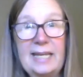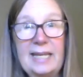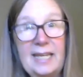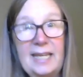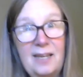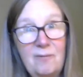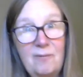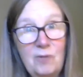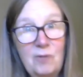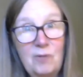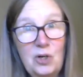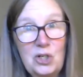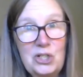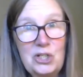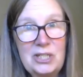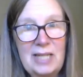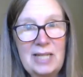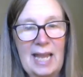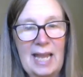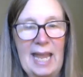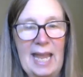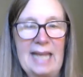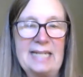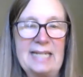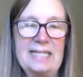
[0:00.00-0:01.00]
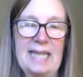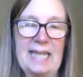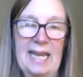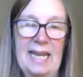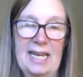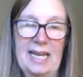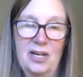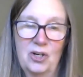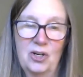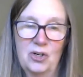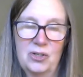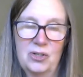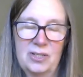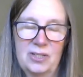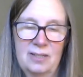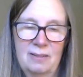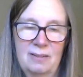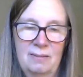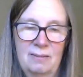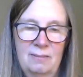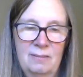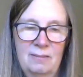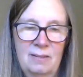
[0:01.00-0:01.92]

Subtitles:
Givers and takers.